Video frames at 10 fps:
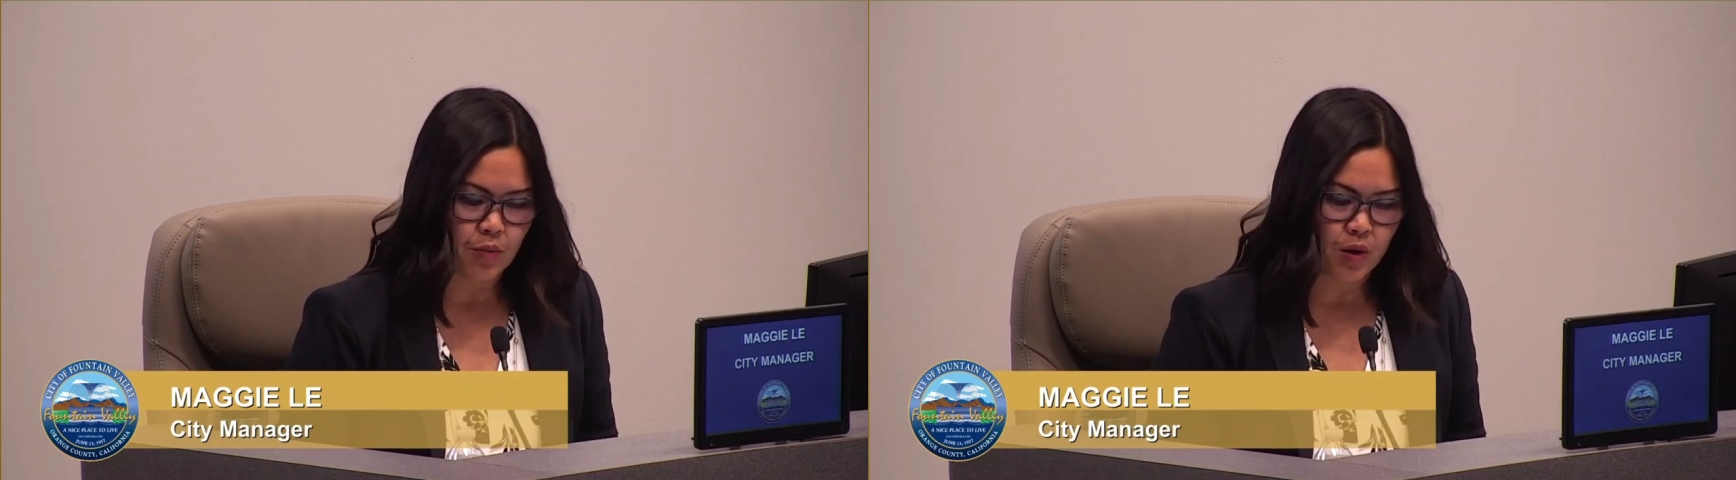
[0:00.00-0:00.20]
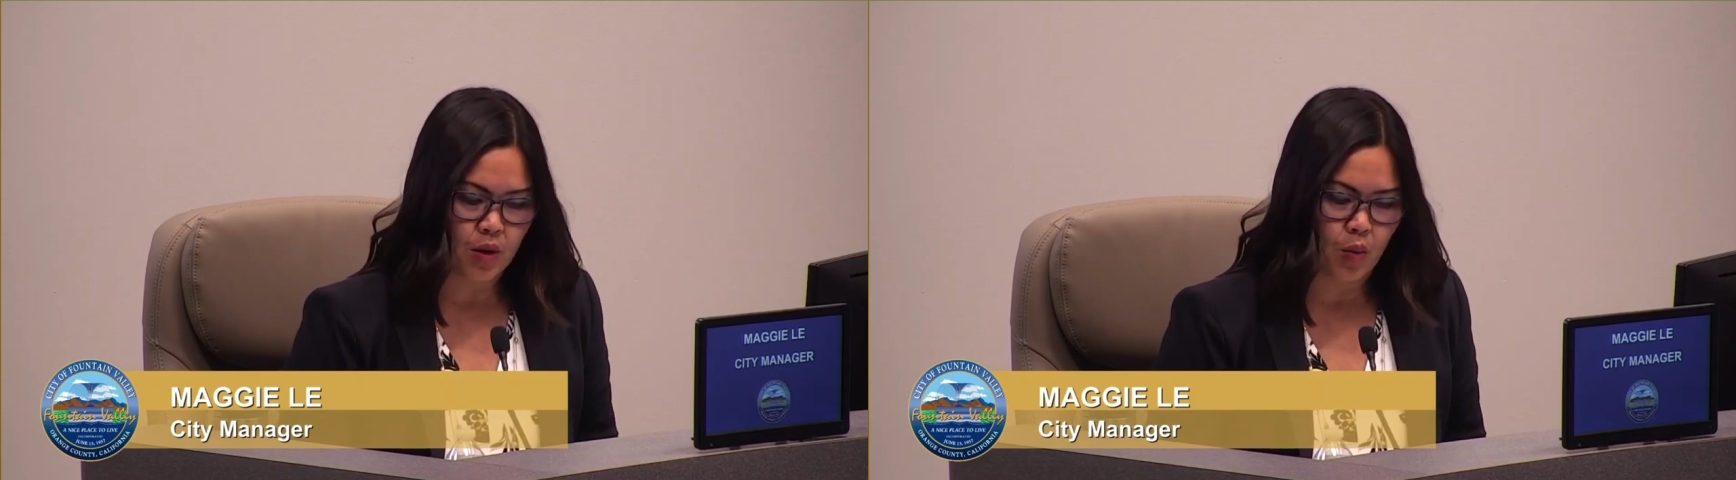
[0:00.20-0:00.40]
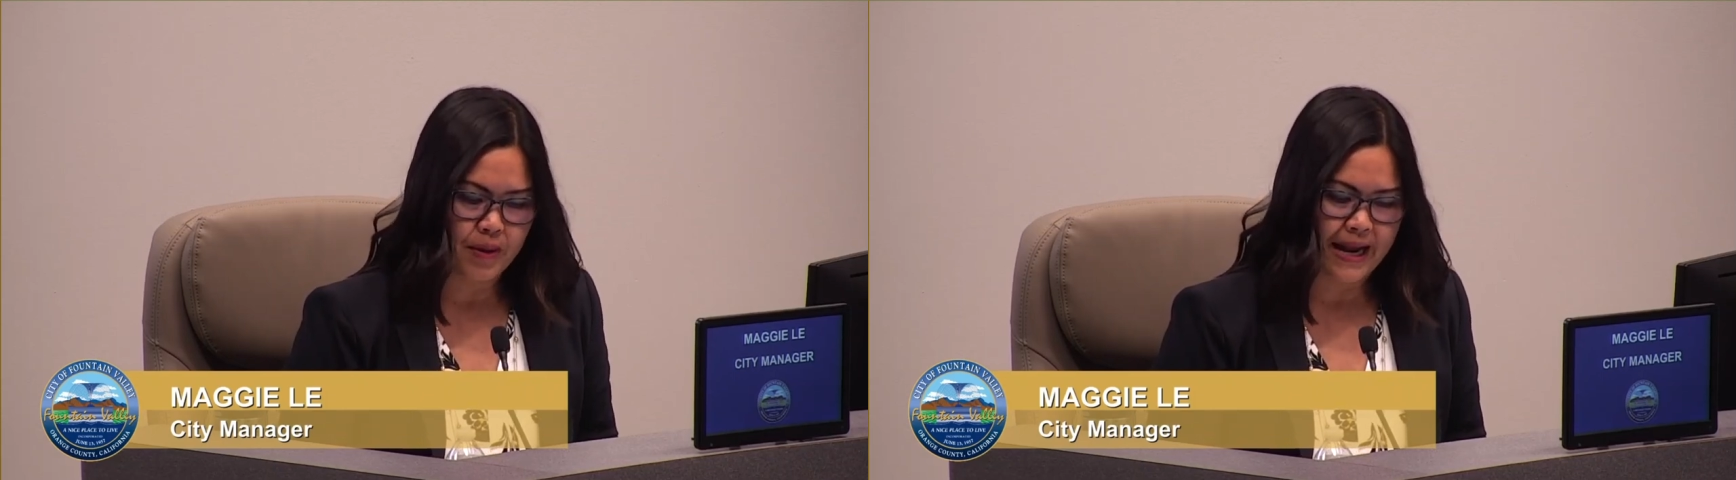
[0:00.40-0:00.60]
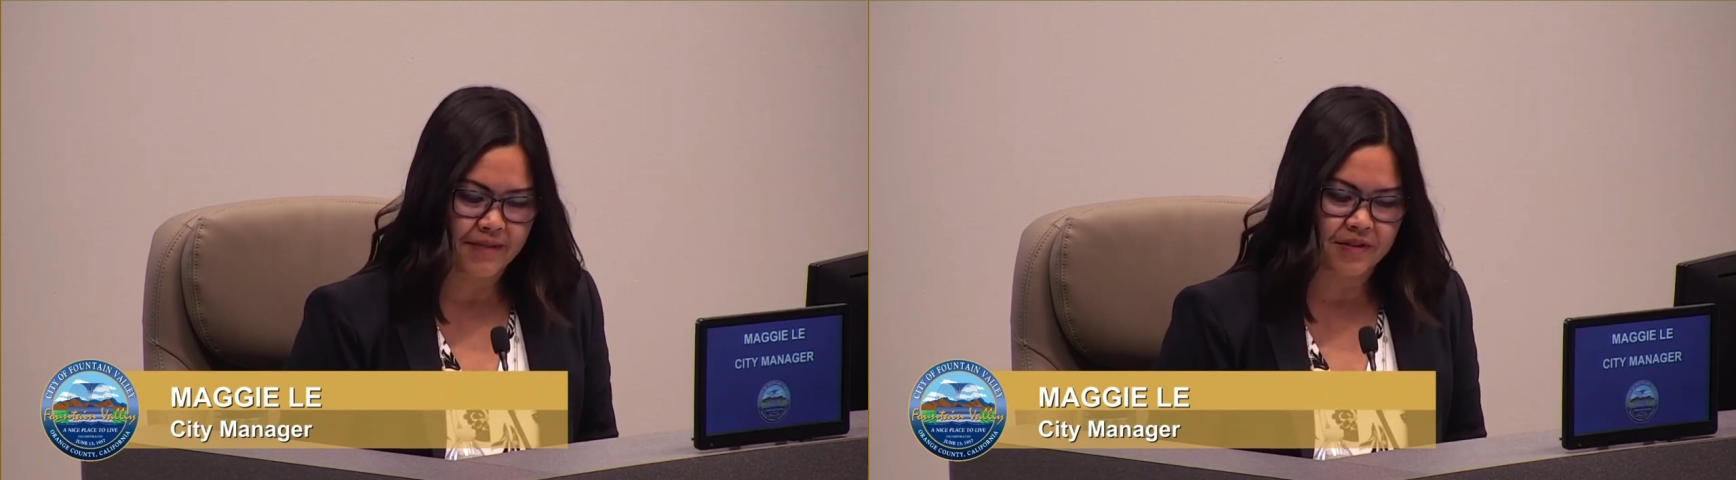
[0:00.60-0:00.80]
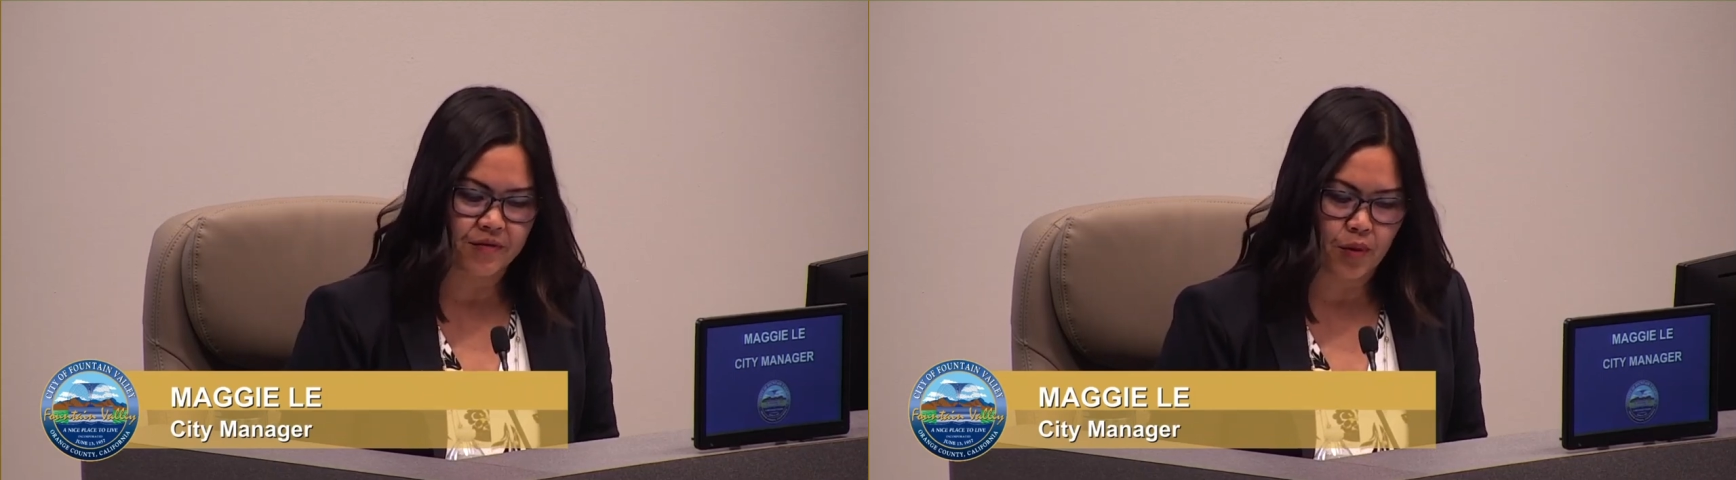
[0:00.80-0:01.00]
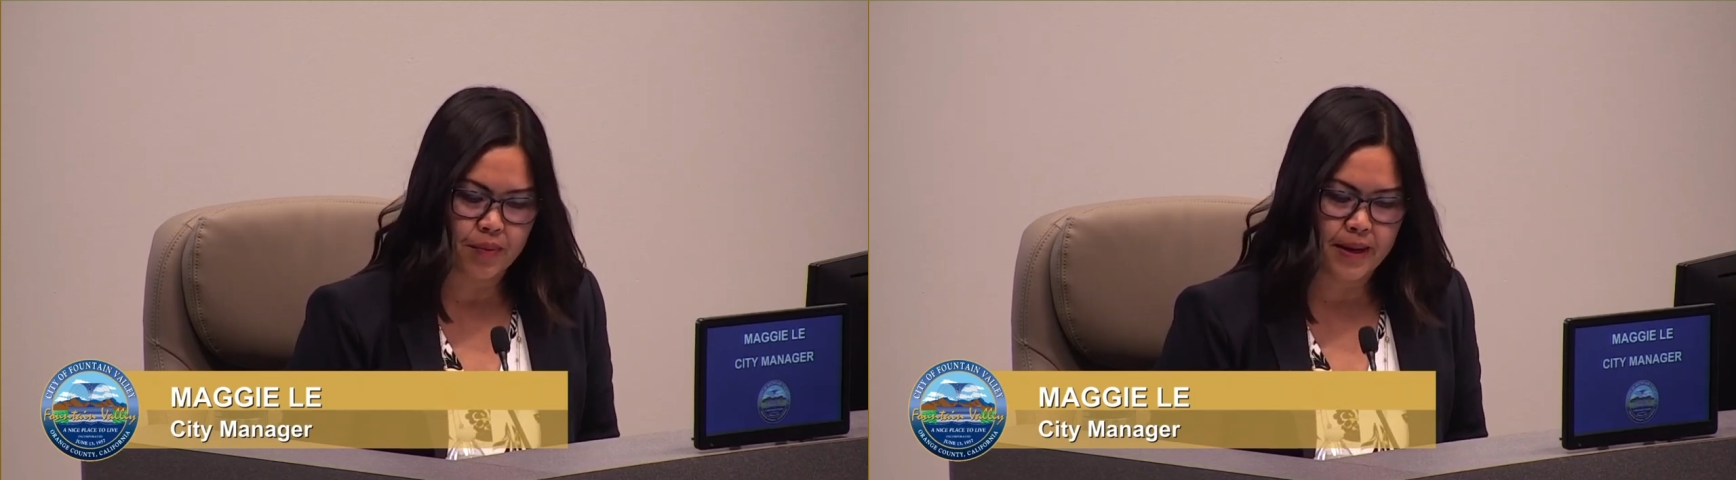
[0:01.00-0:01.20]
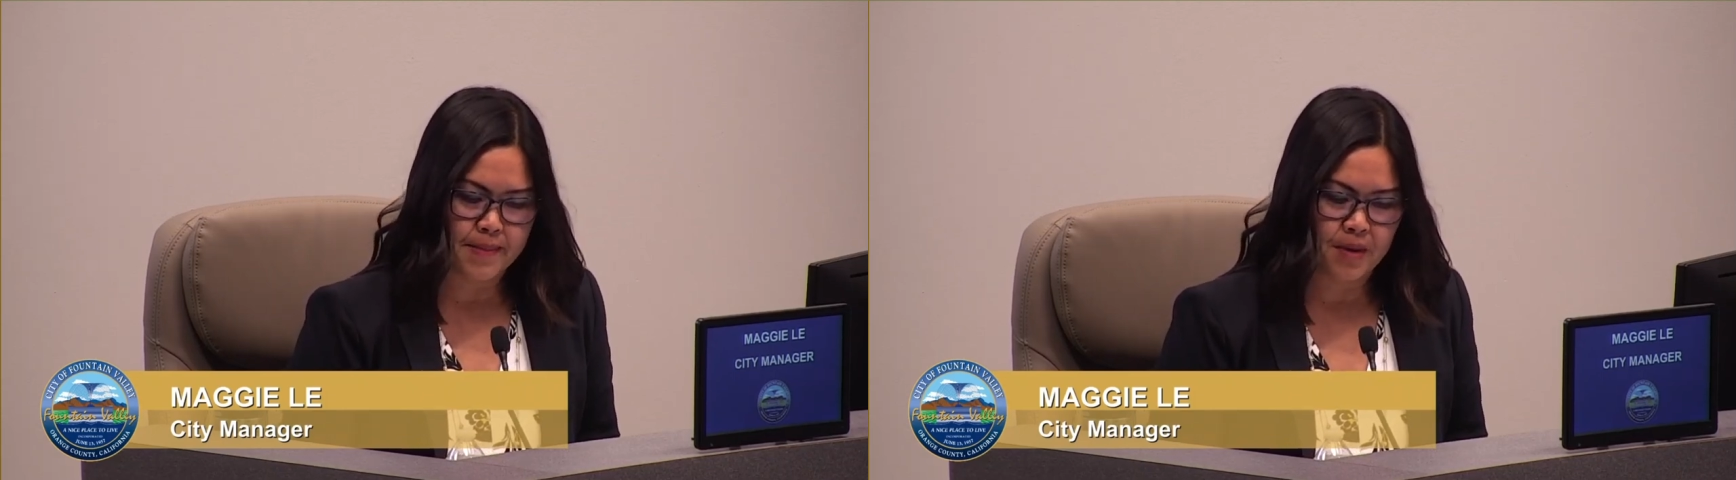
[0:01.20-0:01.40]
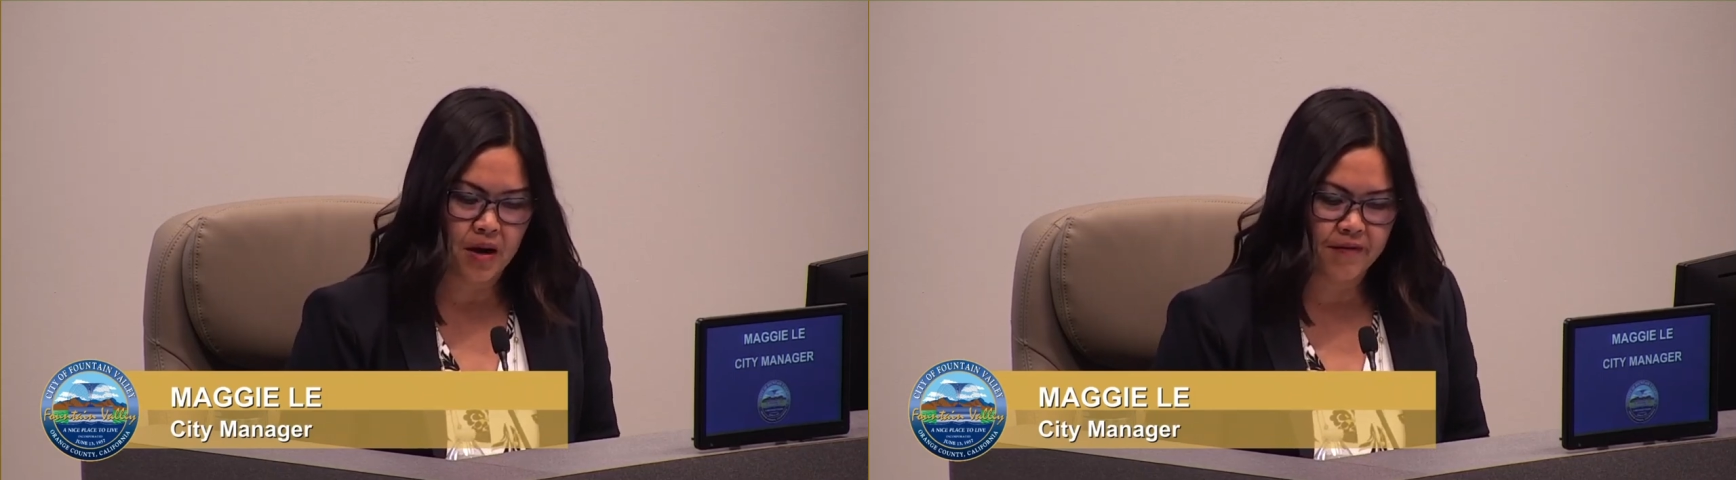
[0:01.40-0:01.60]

and reopen after 4 p.m.